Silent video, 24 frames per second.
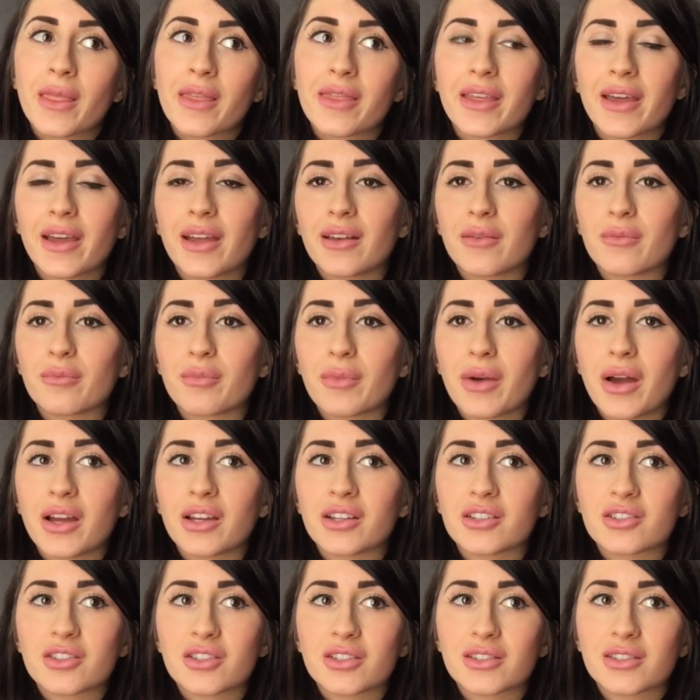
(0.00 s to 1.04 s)
then I
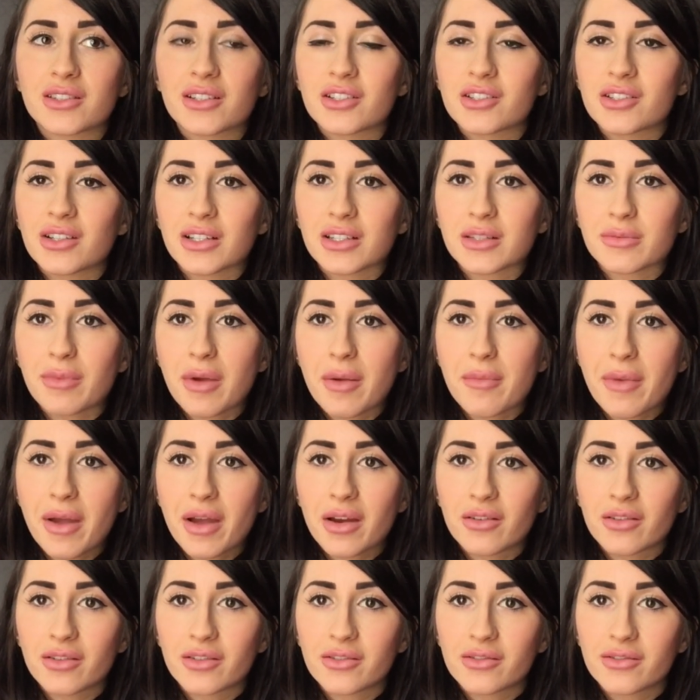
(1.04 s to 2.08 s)
just adjust my
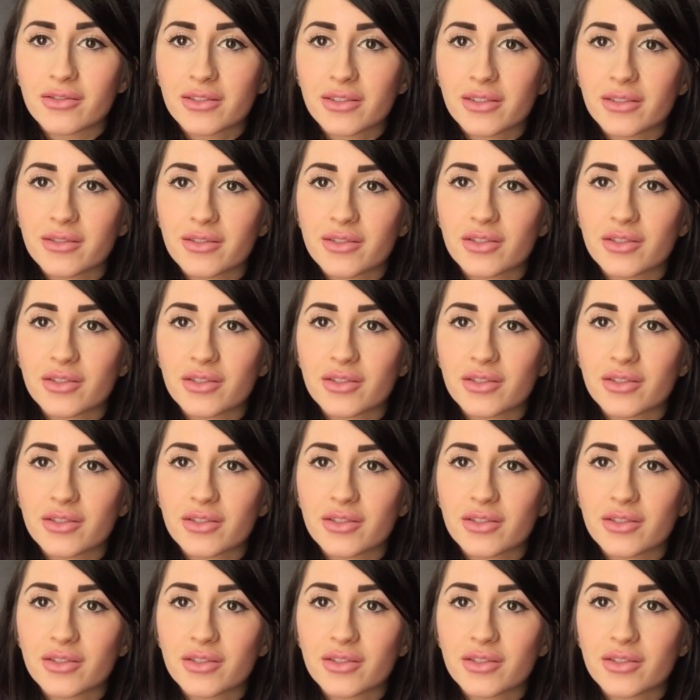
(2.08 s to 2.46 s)
macros.